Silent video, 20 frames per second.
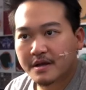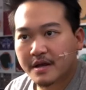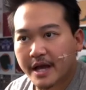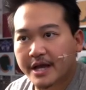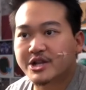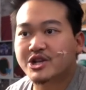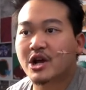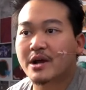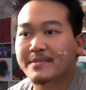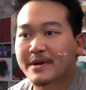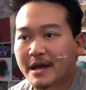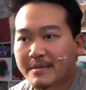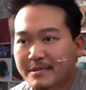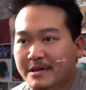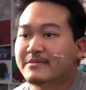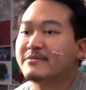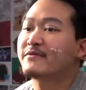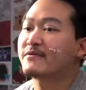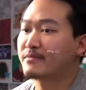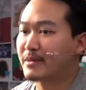Hey Jobby, I
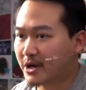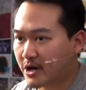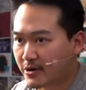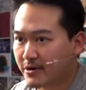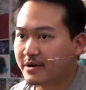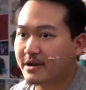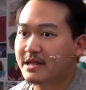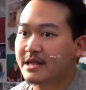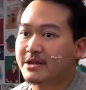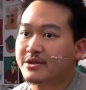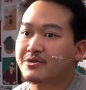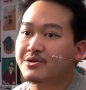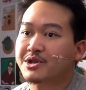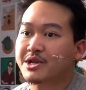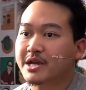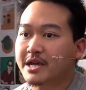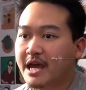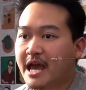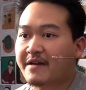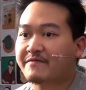blame you for my current collector's
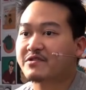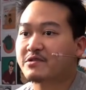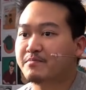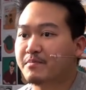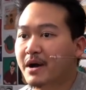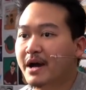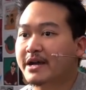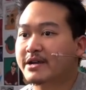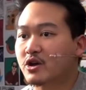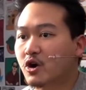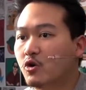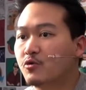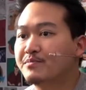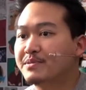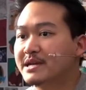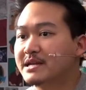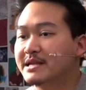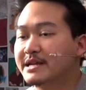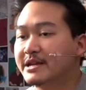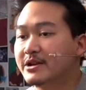kick. After buying
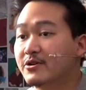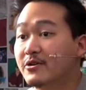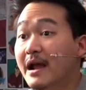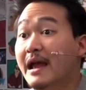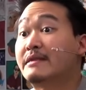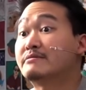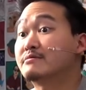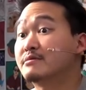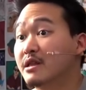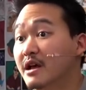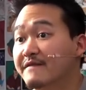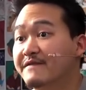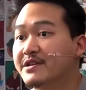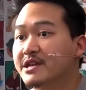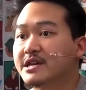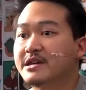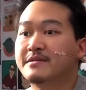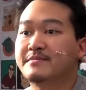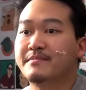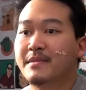OP Leader and
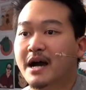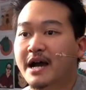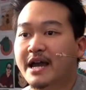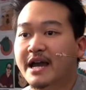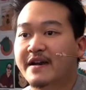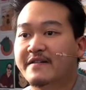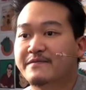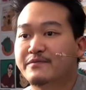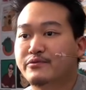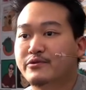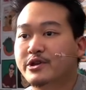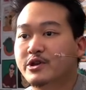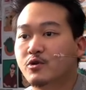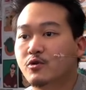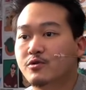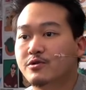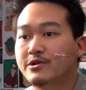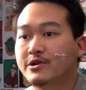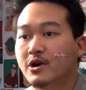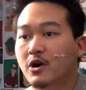loving him, I have
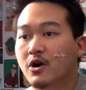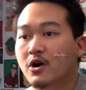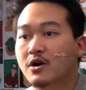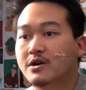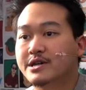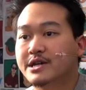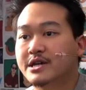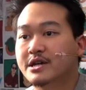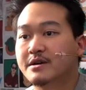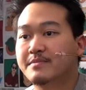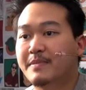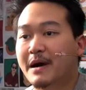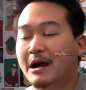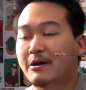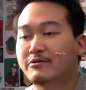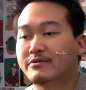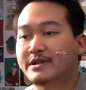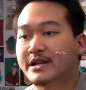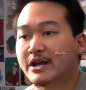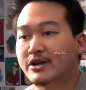pre-ordered all Giga
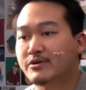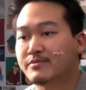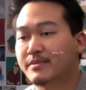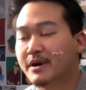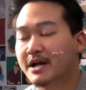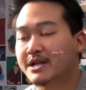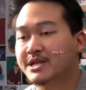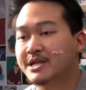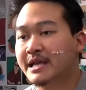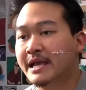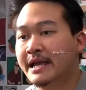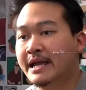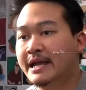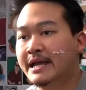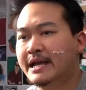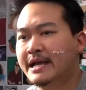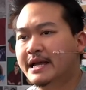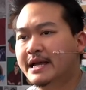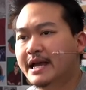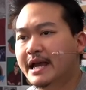Power Dinobots,
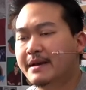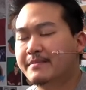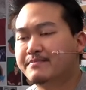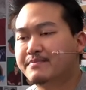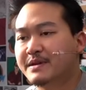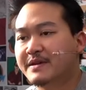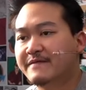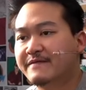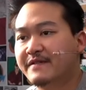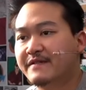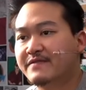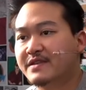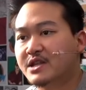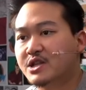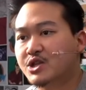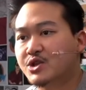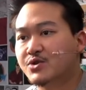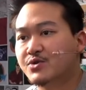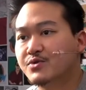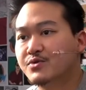
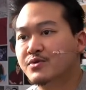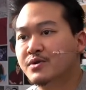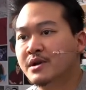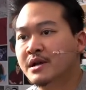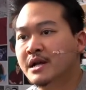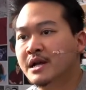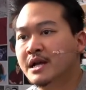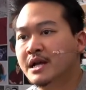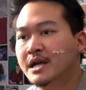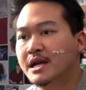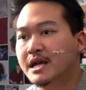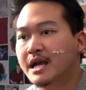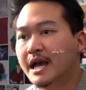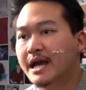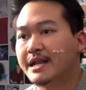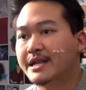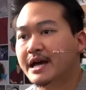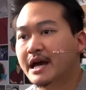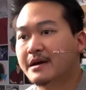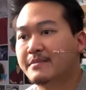MP52.
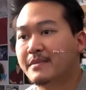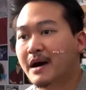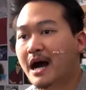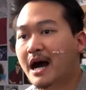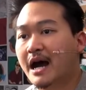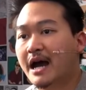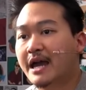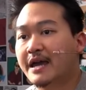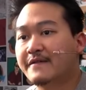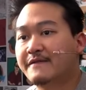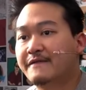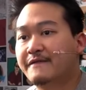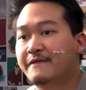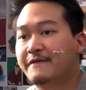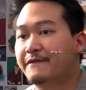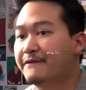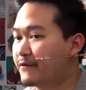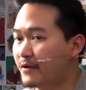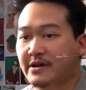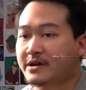And I'm
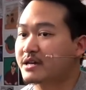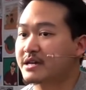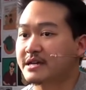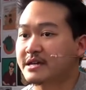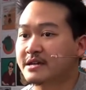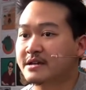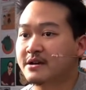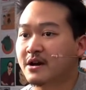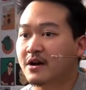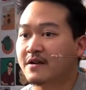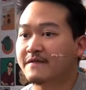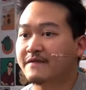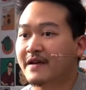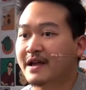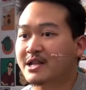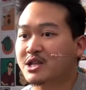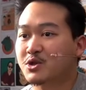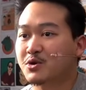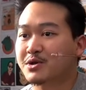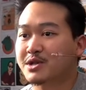fucking on
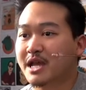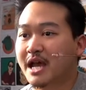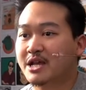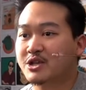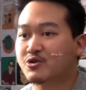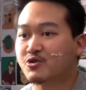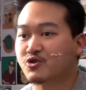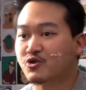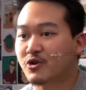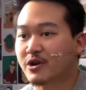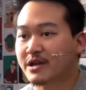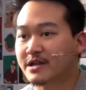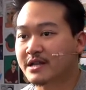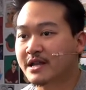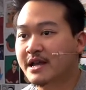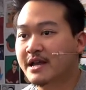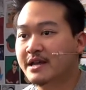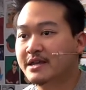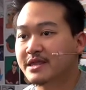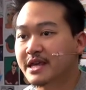Fansoy's Astro Train.
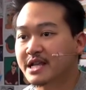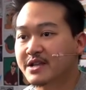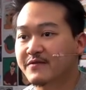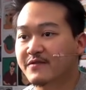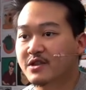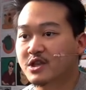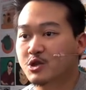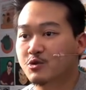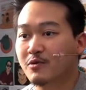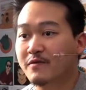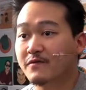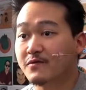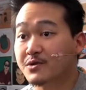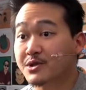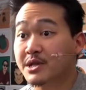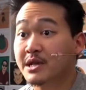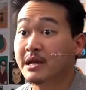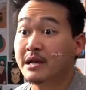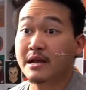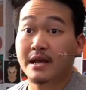Thanks for the
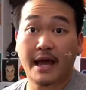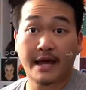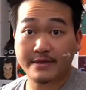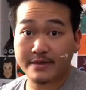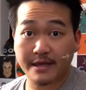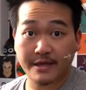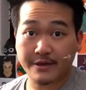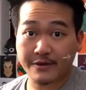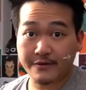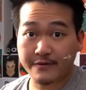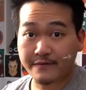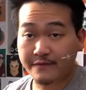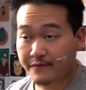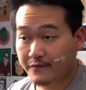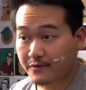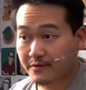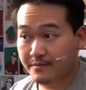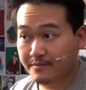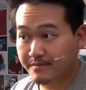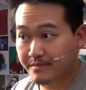swivels. And thank you
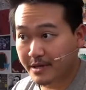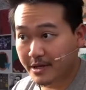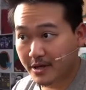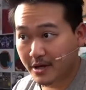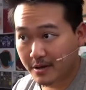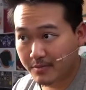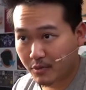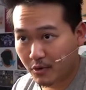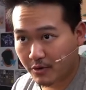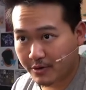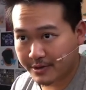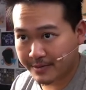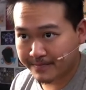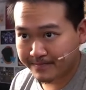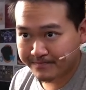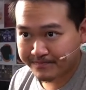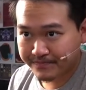for being on board.